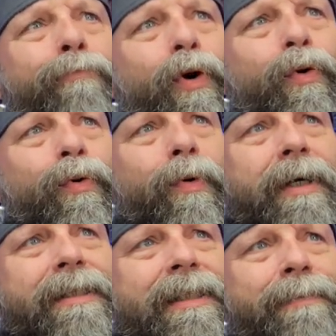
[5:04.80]
Ooh, what
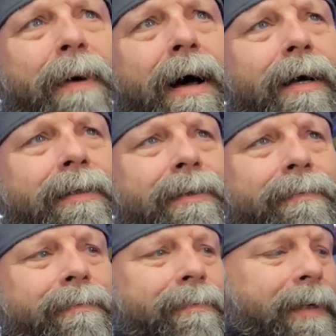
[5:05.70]
is this box?
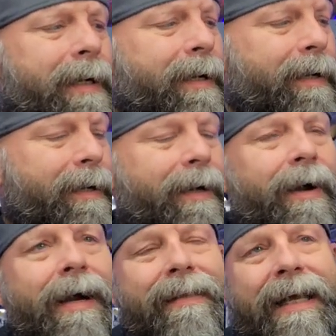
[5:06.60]

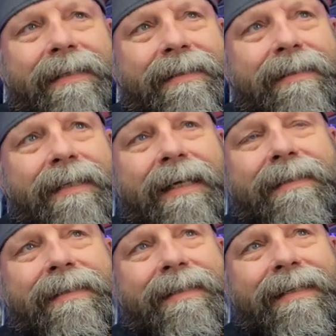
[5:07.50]
Alright, that's that's